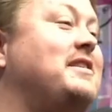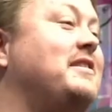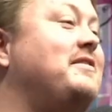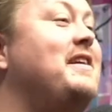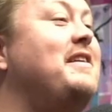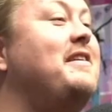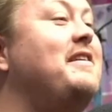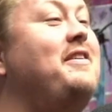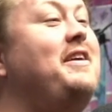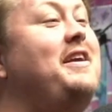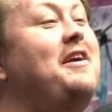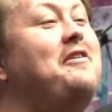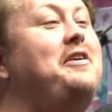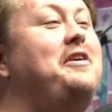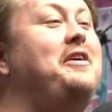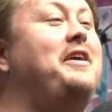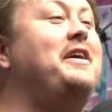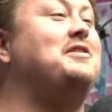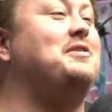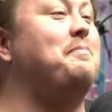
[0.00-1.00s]
end of the year, you
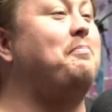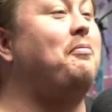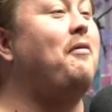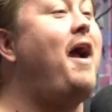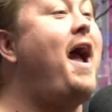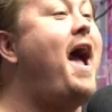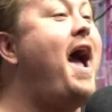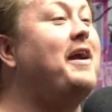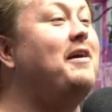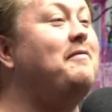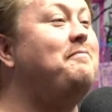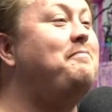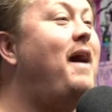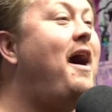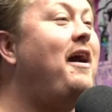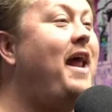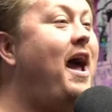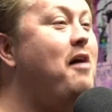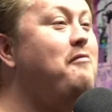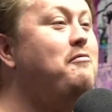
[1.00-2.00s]
get to brag about
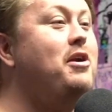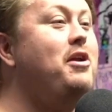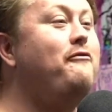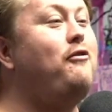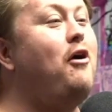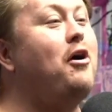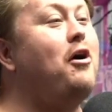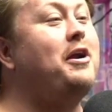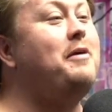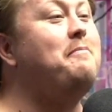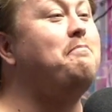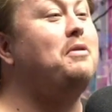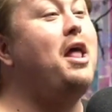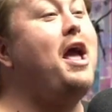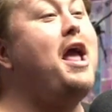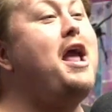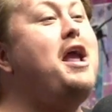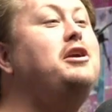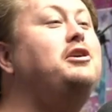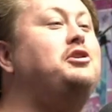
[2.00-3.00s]
how many fucking
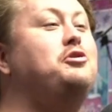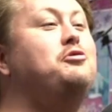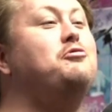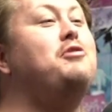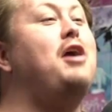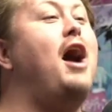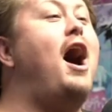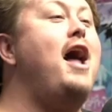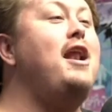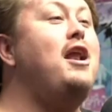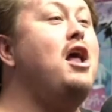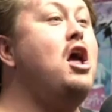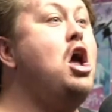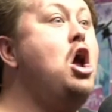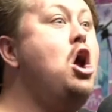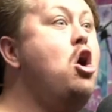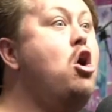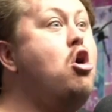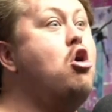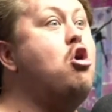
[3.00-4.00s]
plays you got.
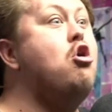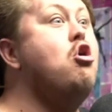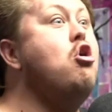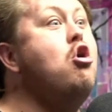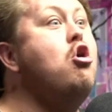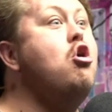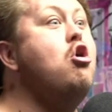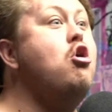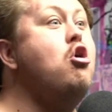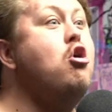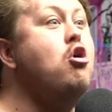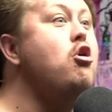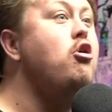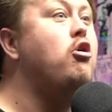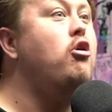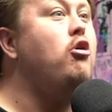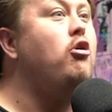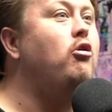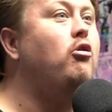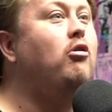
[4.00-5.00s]

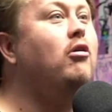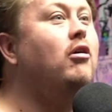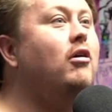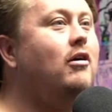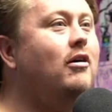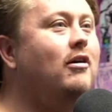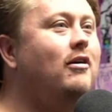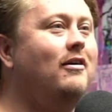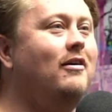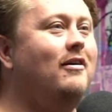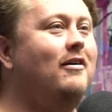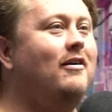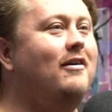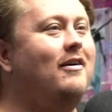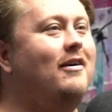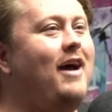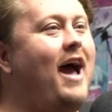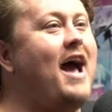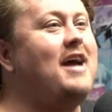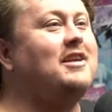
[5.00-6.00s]
Ooh.
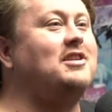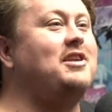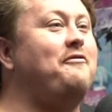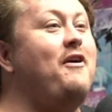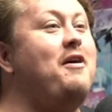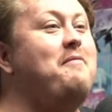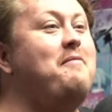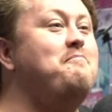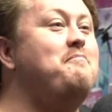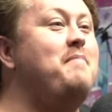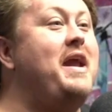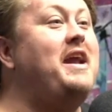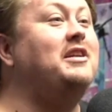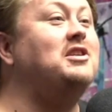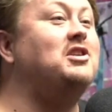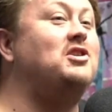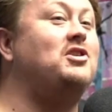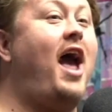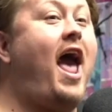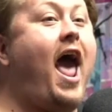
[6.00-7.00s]
As if it means
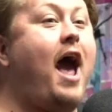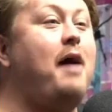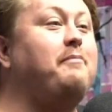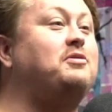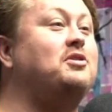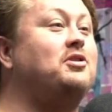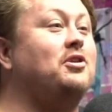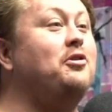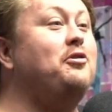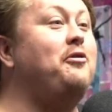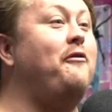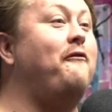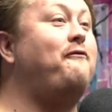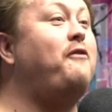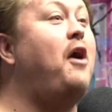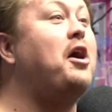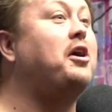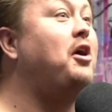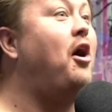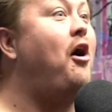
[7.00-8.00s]
absolute
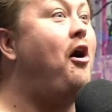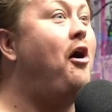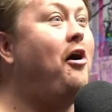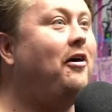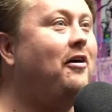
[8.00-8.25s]
fuck all.